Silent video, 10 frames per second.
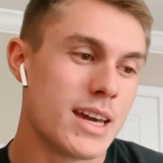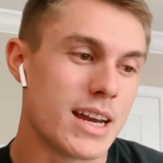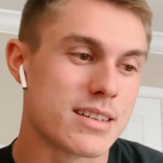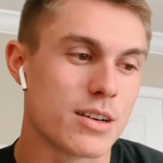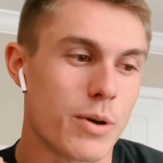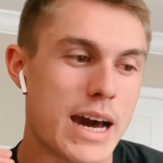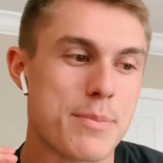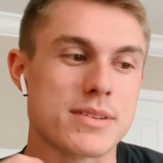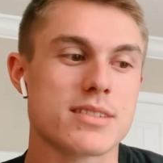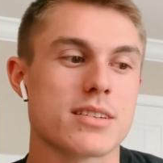And so what
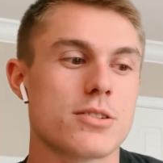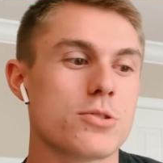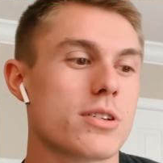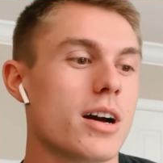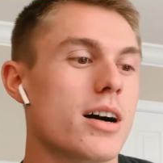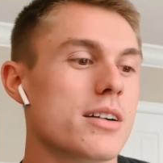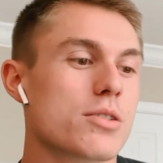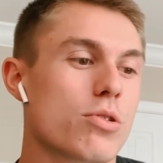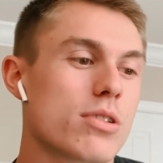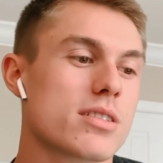happens to the glucagon,
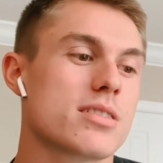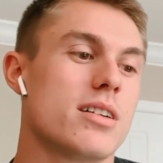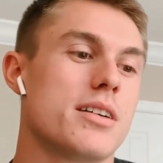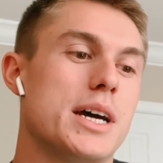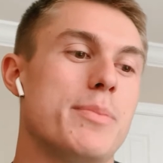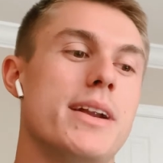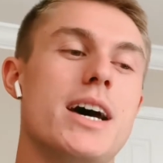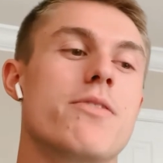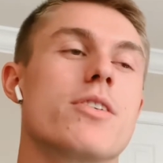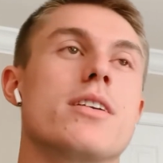cortisol, and
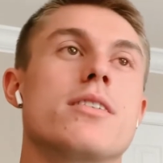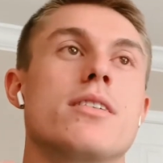epinephrine?